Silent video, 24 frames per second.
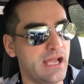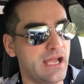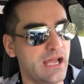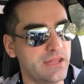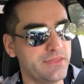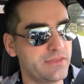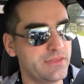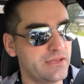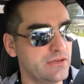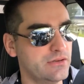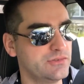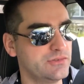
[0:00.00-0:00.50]

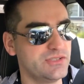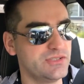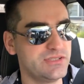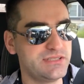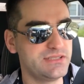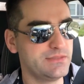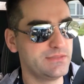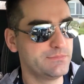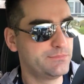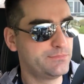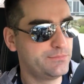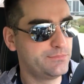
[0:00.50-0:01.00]
out there just
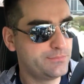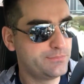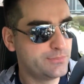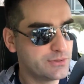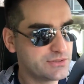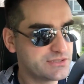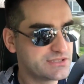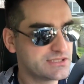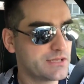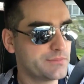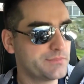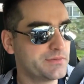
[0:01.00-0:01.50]
to
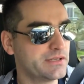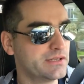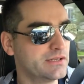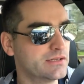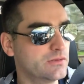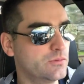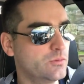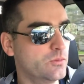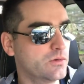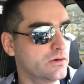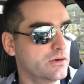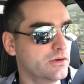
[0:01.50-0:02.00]
put something in
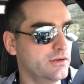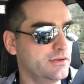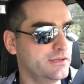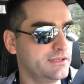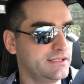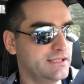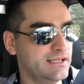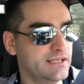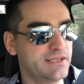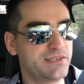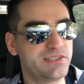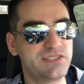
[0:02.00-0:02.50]
the world to
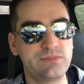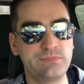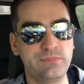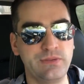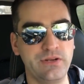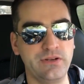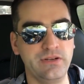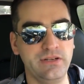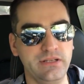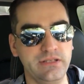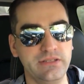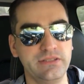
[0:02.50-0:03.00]
get
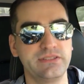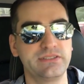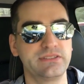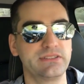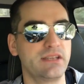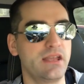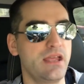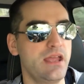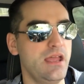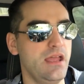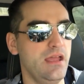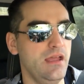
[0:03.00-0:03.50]
experience
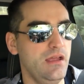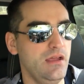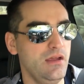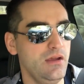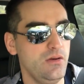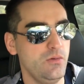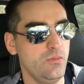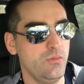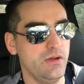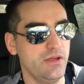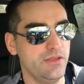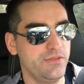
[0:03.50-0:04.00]

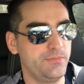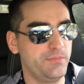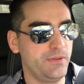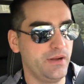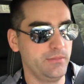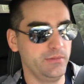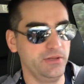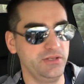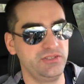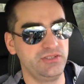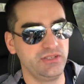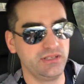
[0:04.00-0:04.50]
with
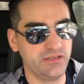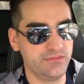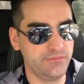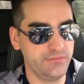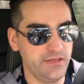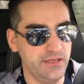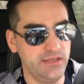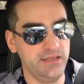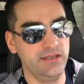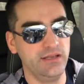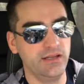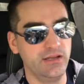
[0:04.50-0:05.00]
publishing a
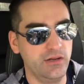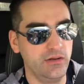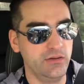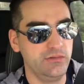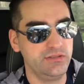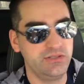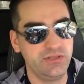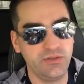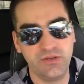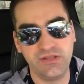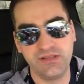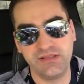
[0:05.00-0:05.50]
video,
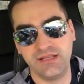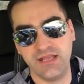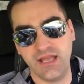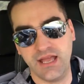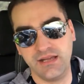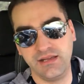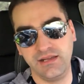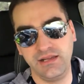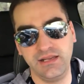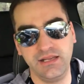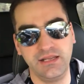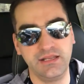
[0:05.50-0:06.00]
doing the
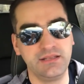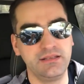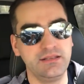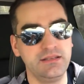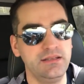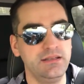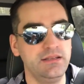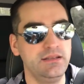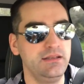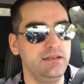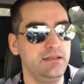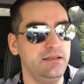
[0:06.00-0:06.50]
editing,
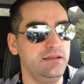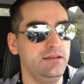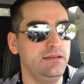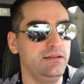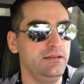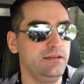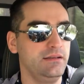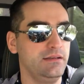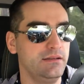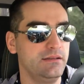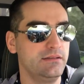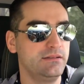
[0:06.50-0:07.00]

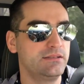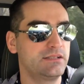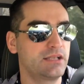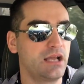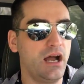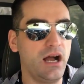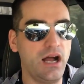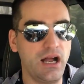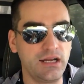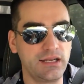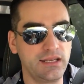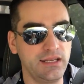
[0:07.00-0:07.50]

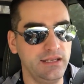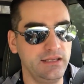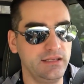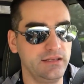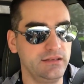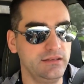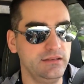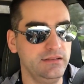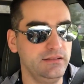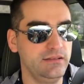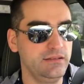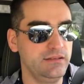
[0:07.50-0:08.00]

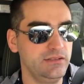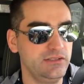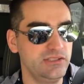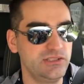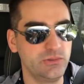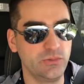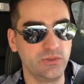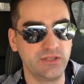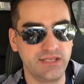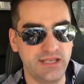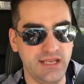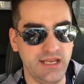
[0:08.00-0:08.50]
talking,
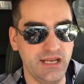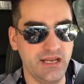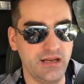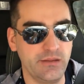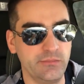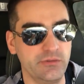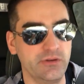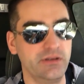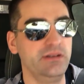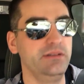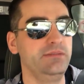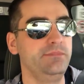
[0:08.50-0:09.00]
to a
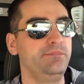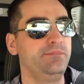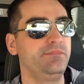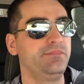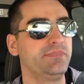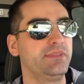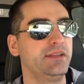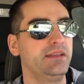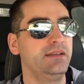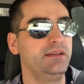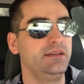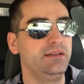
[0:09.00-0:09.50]
camera,
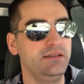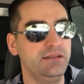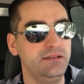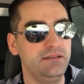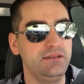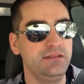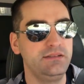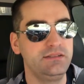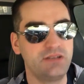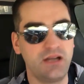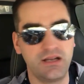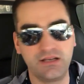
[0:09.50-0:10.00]

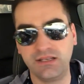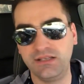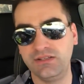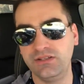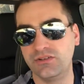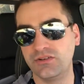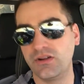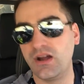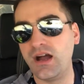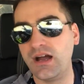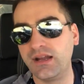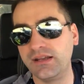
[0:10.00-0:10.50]
talking to
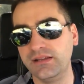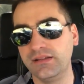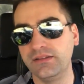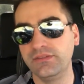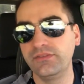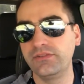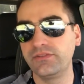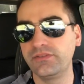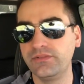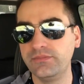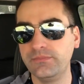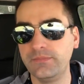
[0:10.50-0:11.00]
your
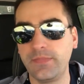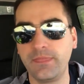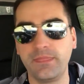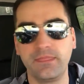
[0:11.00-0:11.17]
audience.